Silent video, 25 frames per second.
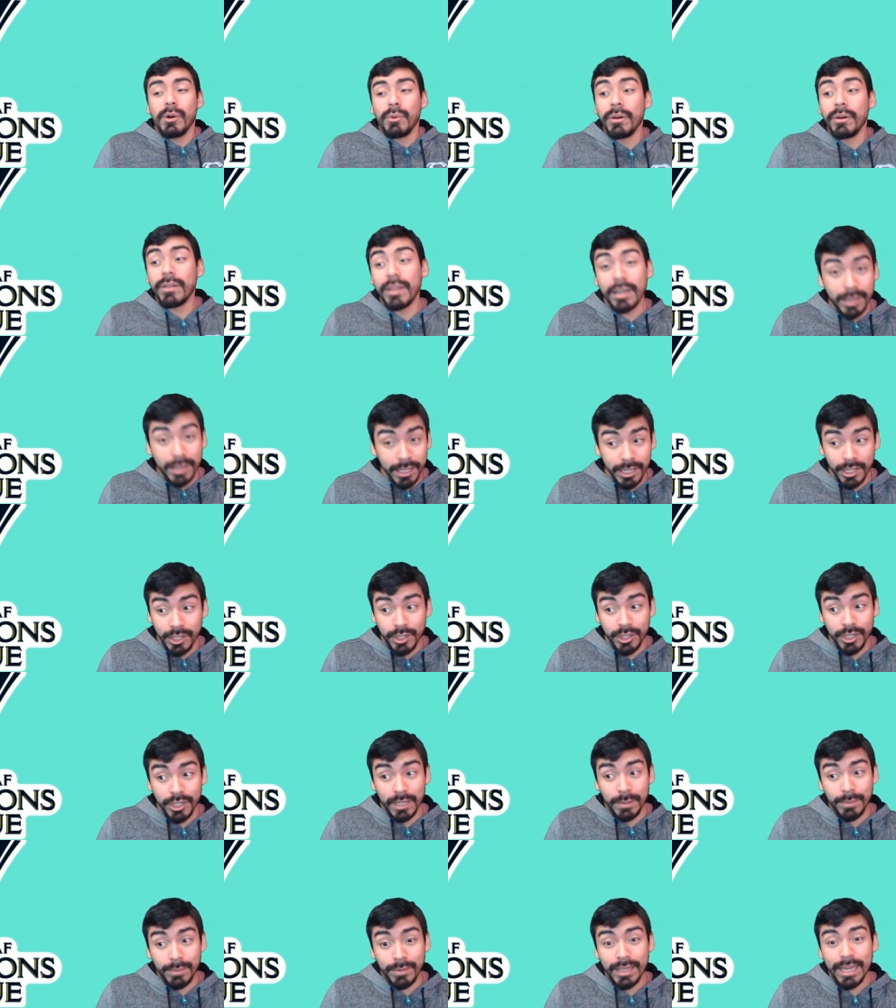with a clean
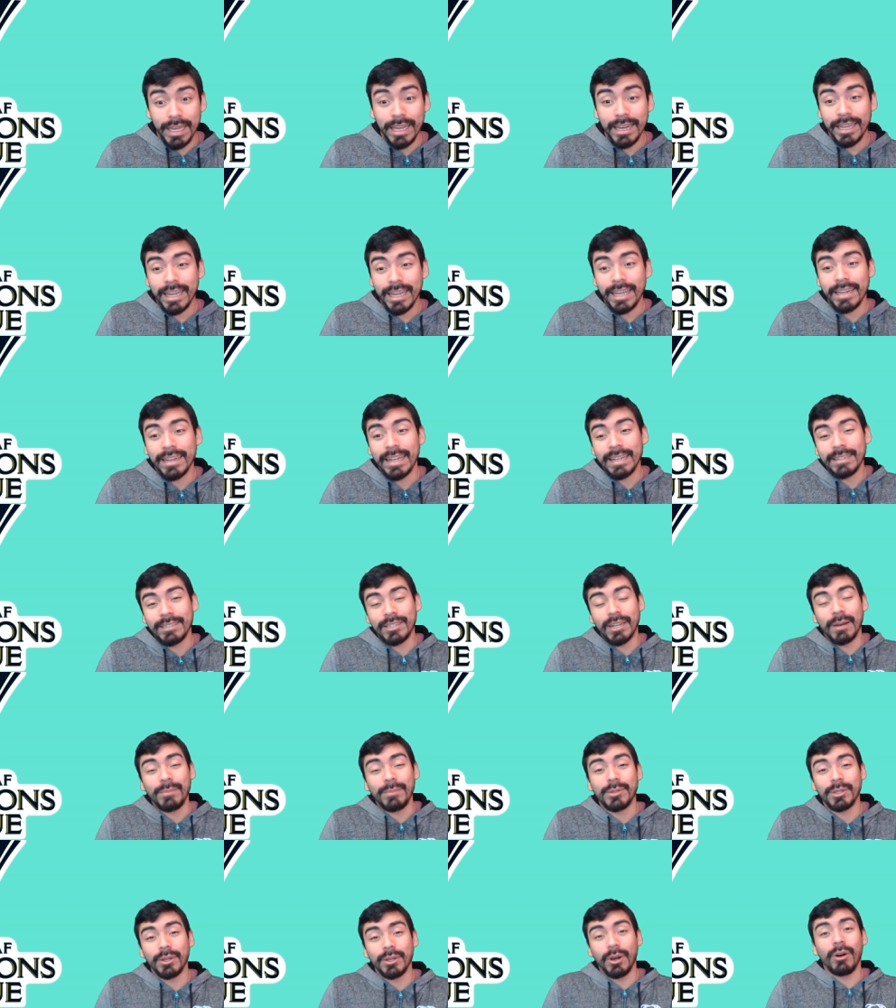sheet. But then again, that's
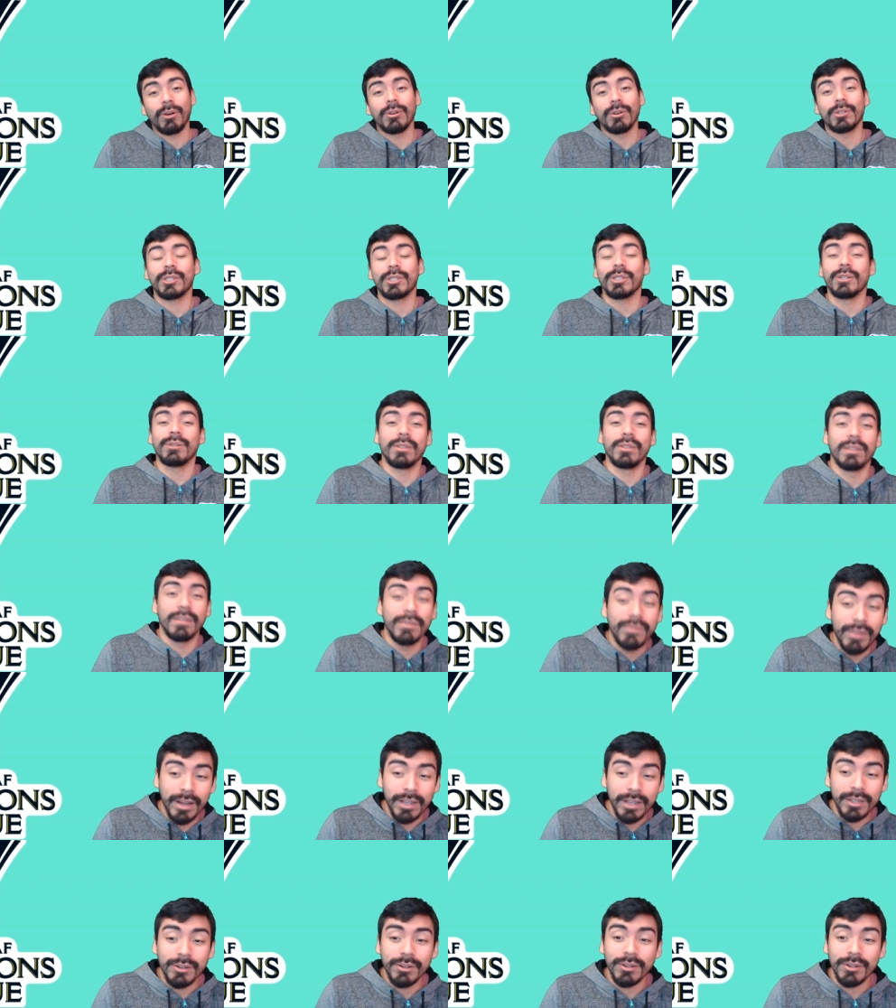up to also the
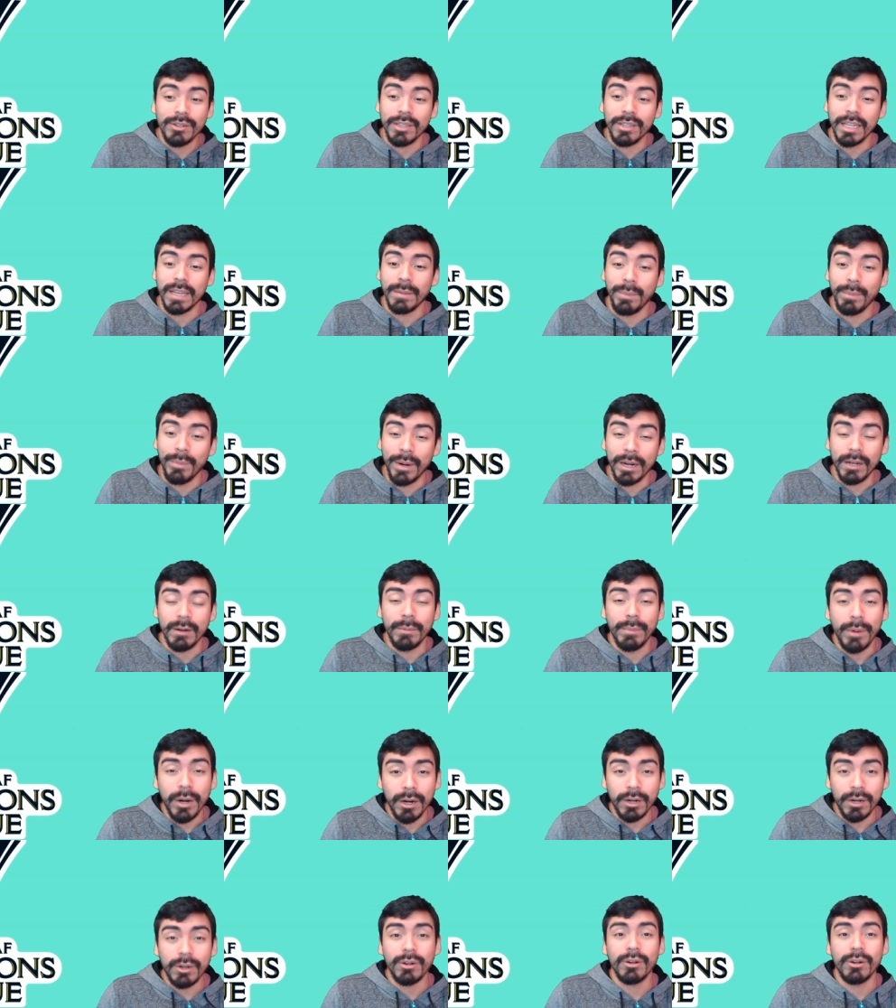defenders like Michael
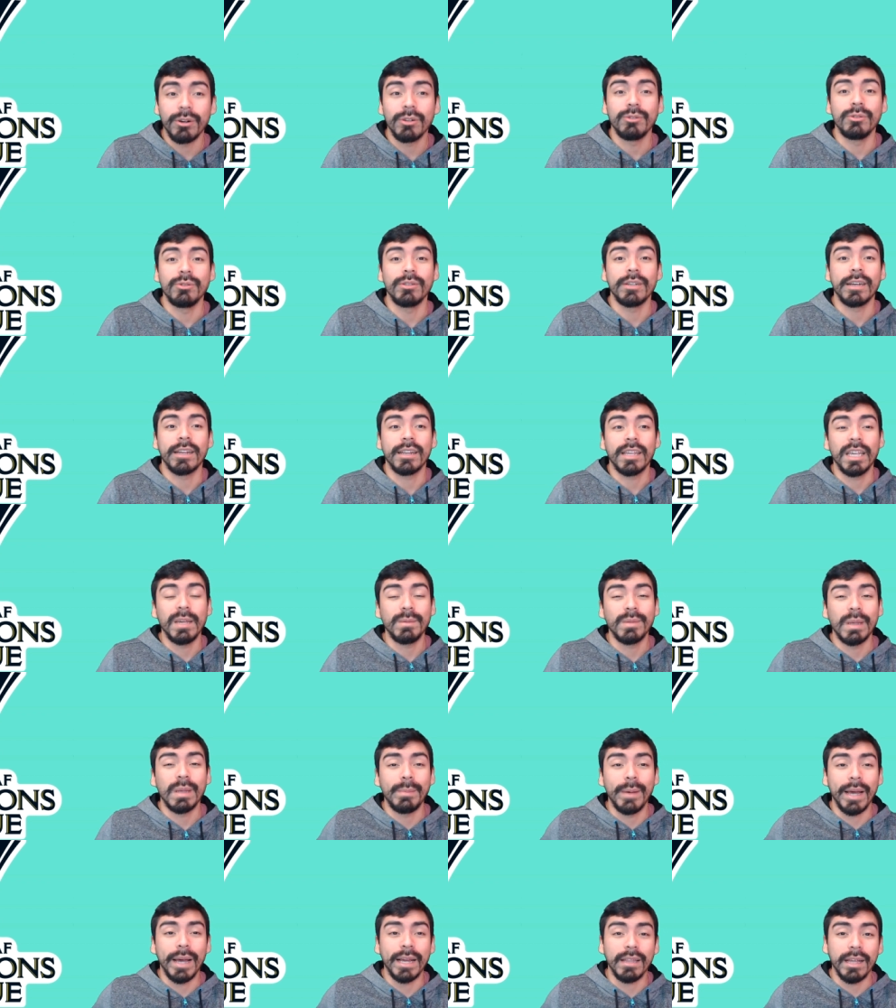Parkhurst, who's got to keep
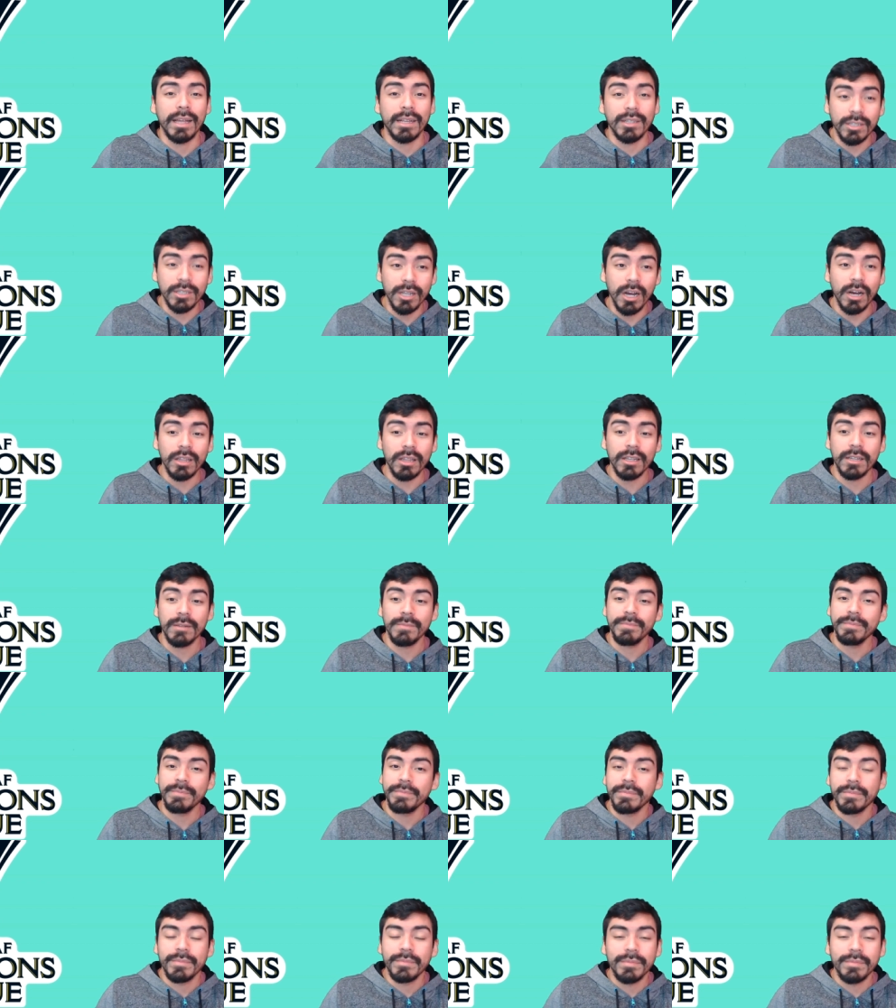that back line solid.